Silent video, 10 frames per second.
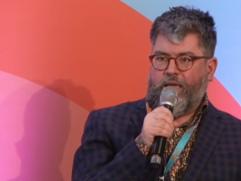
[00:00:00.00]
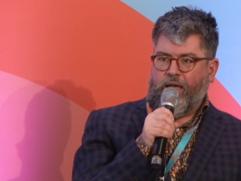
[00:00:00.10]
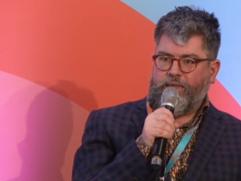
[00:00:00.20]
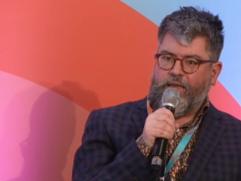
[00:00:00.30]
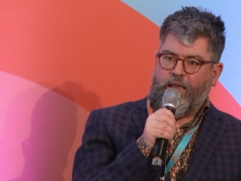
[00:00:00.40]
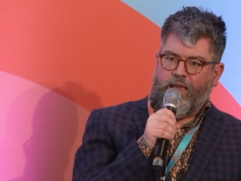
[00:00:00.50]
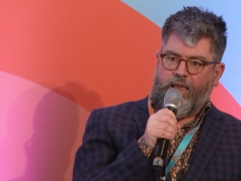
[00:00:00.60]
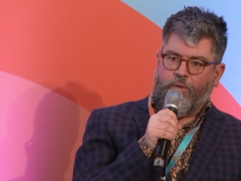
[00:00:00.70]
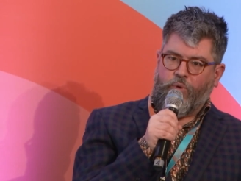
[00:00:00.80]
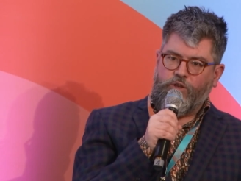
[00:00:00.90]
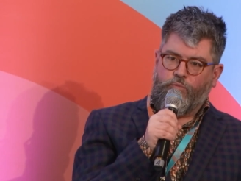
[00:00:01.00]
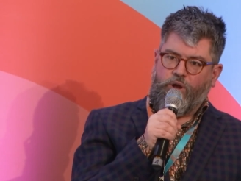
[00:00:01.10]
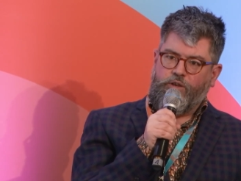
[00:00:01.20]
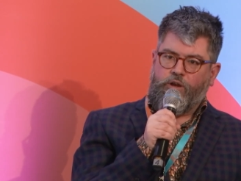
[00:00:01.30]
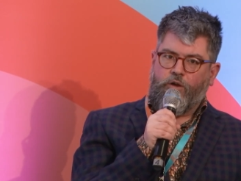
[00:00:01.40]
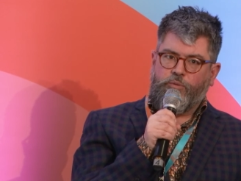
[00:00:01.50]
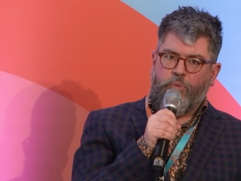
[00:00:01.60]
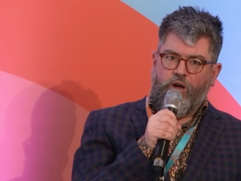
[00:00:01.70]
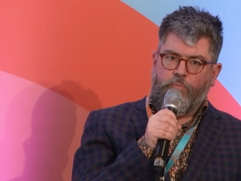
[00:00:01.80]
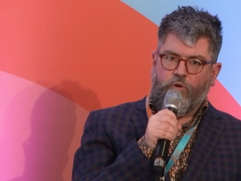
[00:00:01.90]
it, when you when you go to
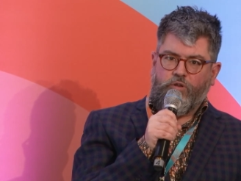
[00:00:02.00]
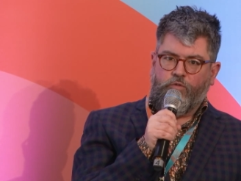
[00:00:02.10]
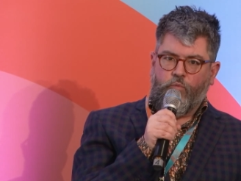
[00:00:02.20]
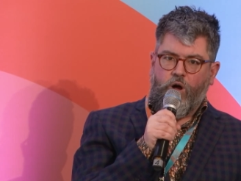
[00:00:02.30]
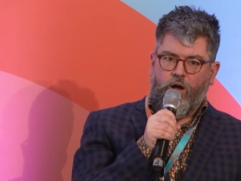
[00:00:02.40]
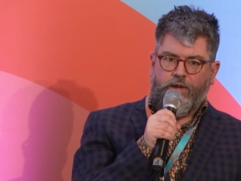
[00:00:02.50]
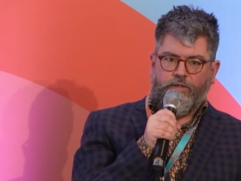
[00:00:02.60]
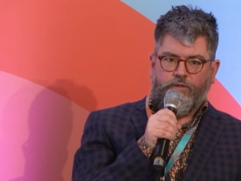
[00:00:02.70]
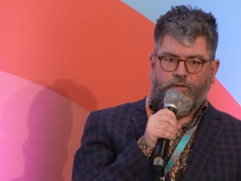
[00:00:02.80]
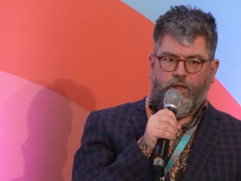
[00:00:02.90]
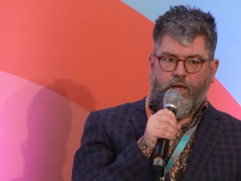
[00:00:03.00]
buy a bottle of wine,